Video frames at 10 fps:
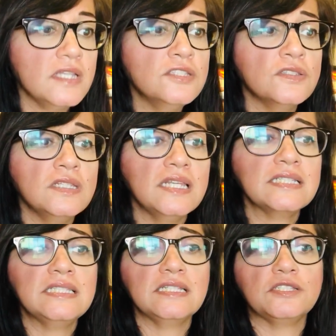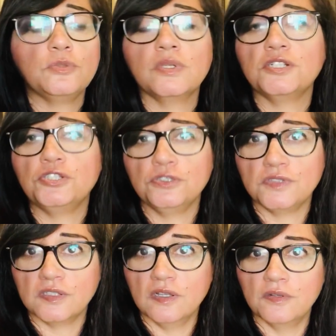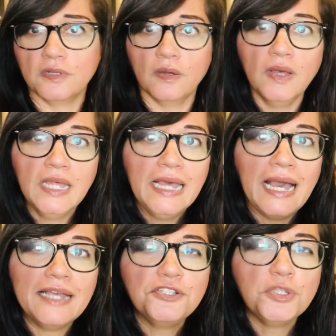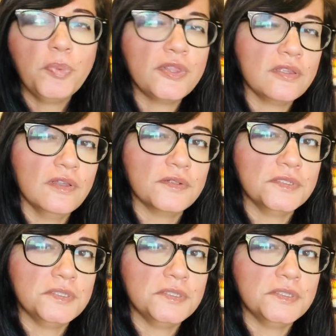So the next thing is you want to choose a logo. I actually put the logo